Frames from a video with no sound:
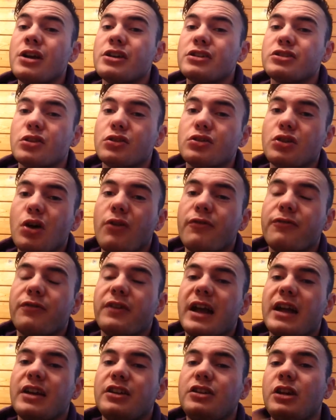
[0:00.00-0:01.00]
So don't
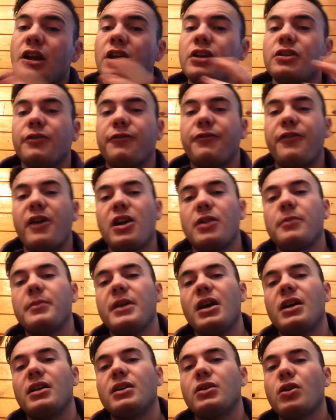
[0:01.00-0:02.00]
forget to follow me
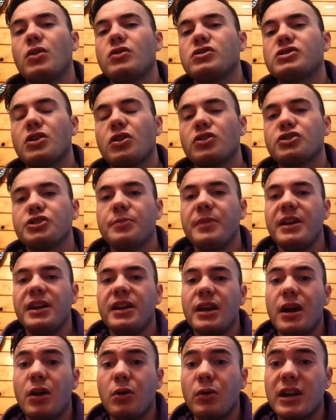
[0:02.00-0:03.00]
on those social
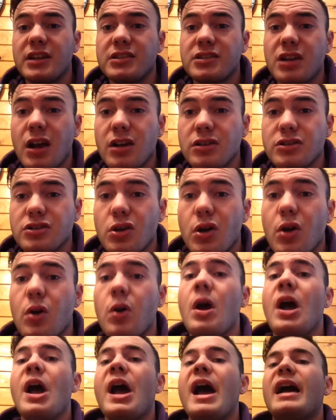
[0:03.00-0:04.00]
media outlets also.